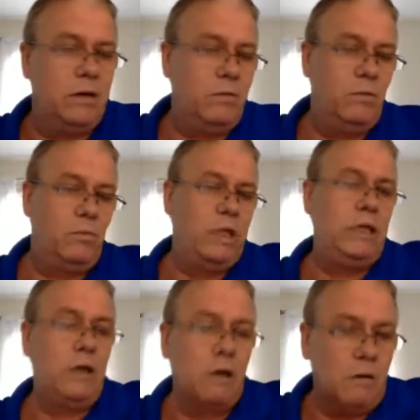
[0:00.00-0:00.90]
we
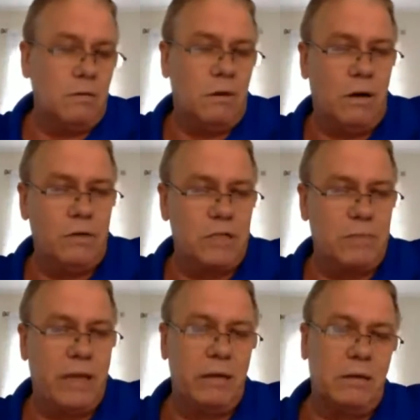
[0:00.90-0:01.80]
know on this
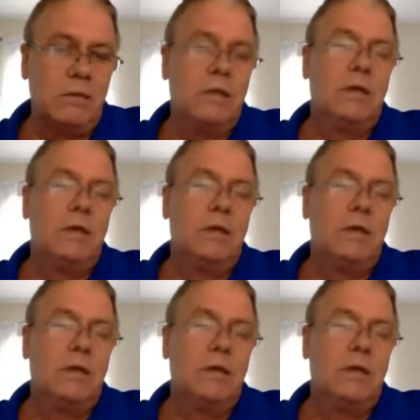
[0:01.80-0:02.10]
panel,